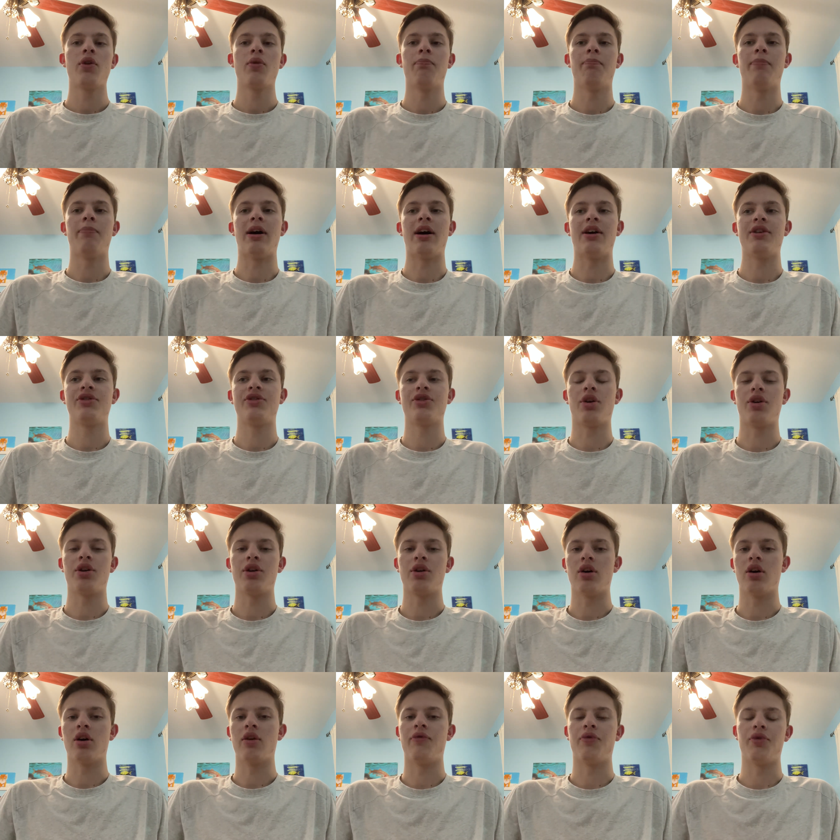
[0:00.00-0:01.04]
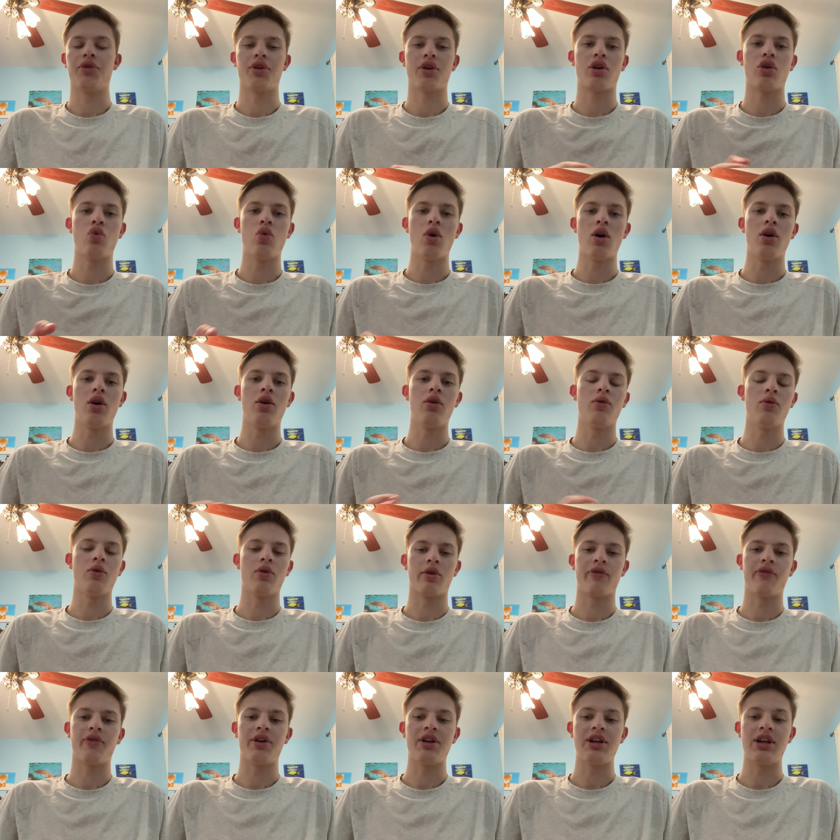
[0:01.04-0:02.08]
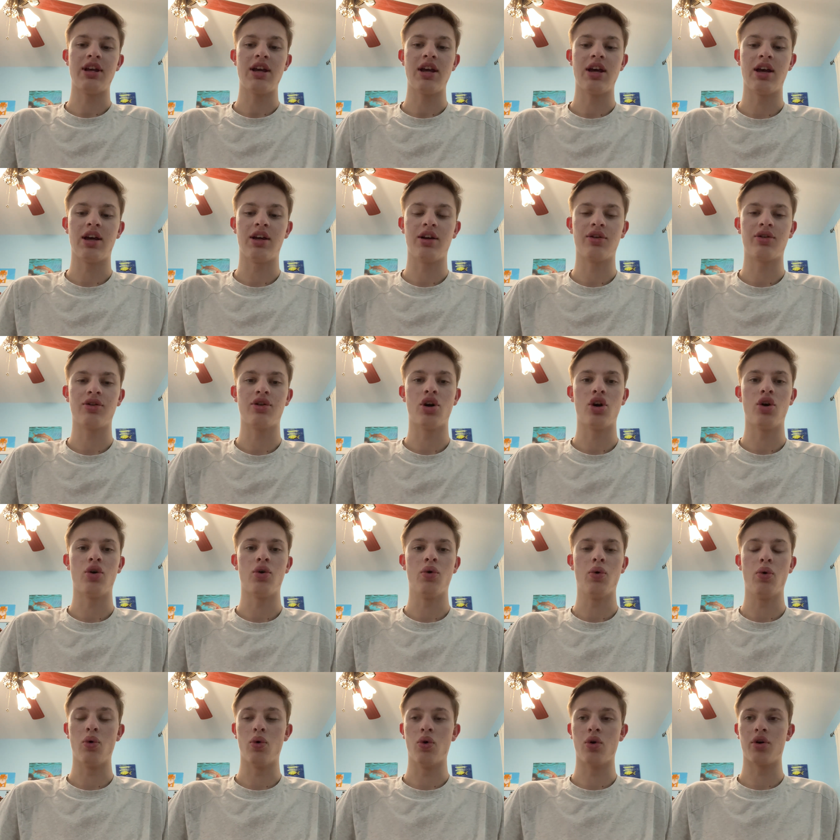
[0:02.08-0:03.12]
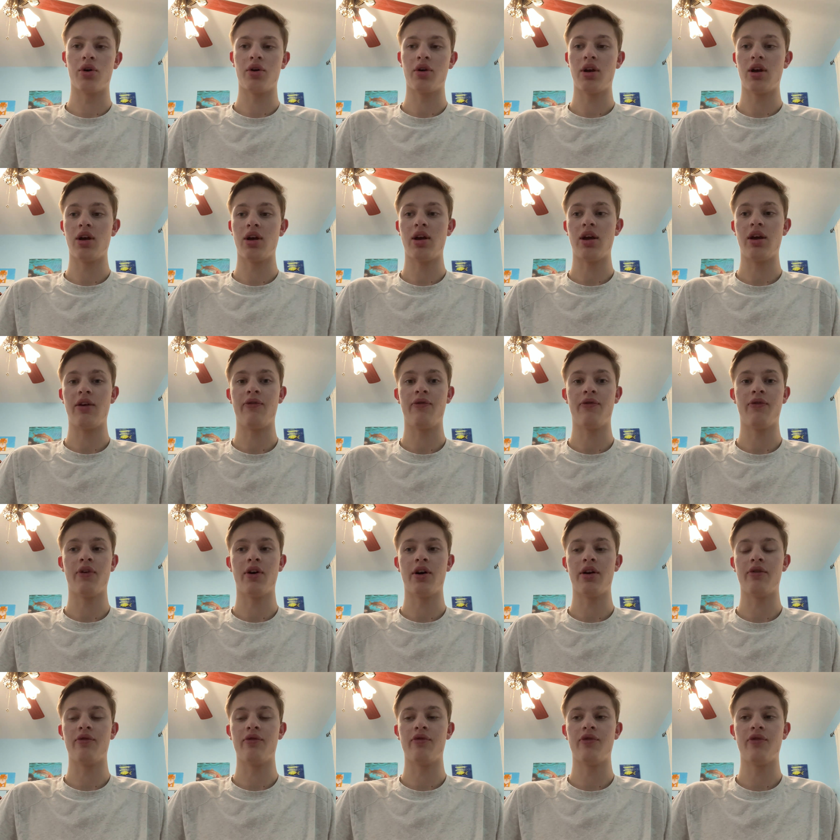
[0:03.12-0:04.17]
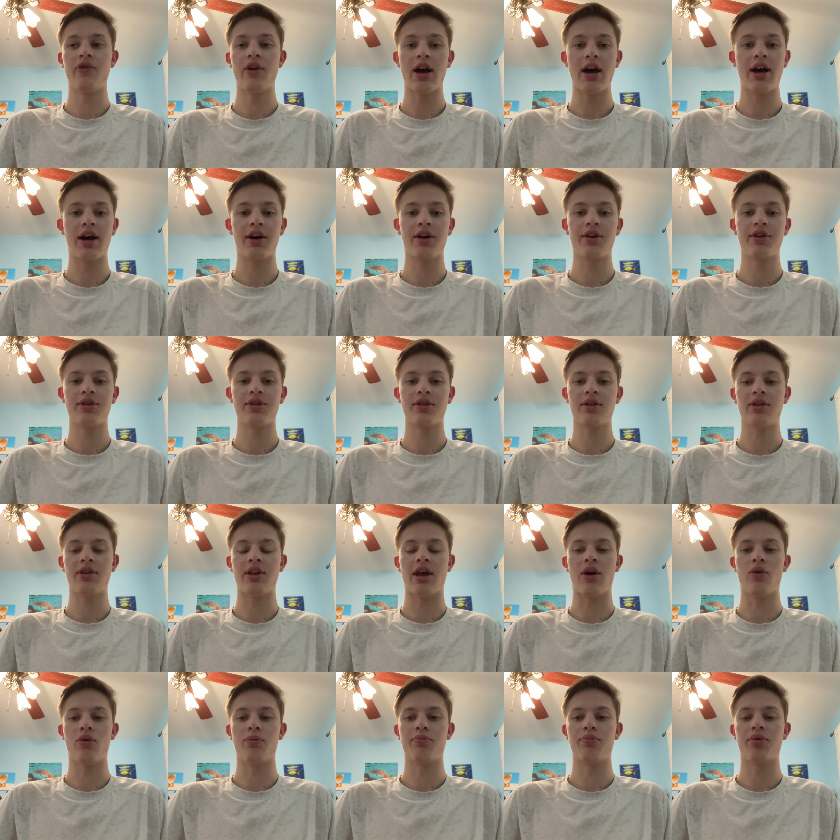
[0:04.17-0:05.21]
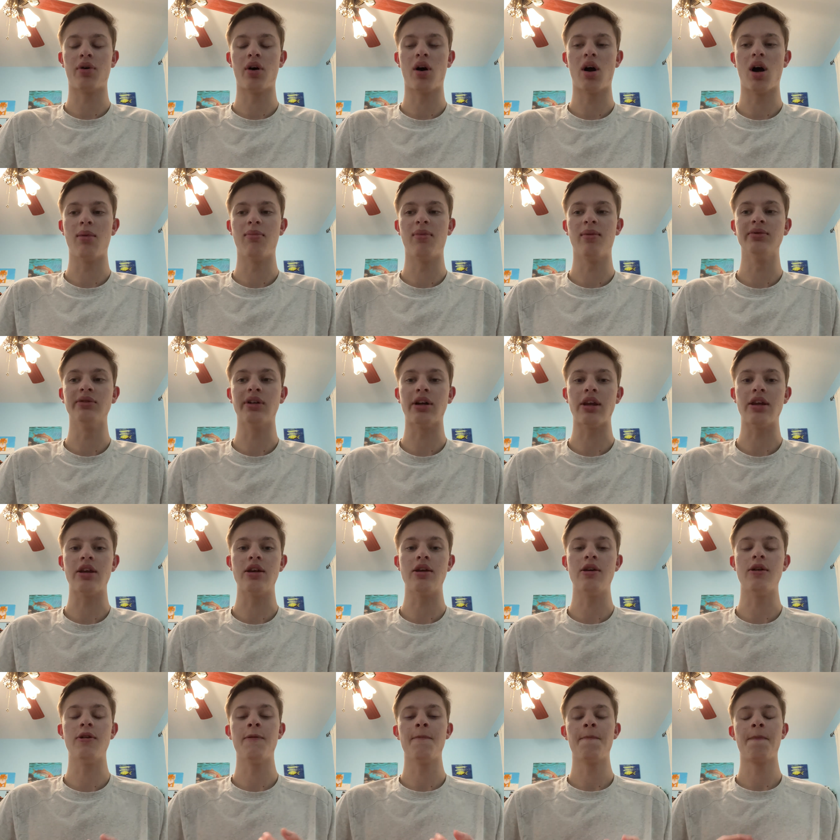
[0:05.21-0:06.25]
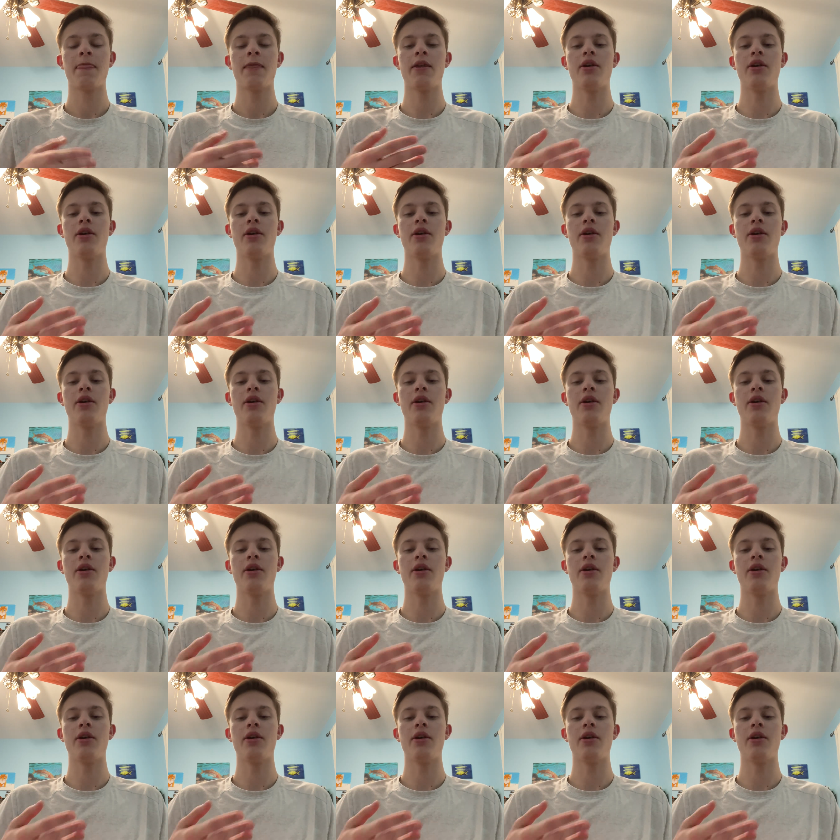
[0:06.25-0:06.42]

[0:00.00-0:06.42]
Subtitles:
by starting off with a quote or a funny anecdote or a fun fact that will probably,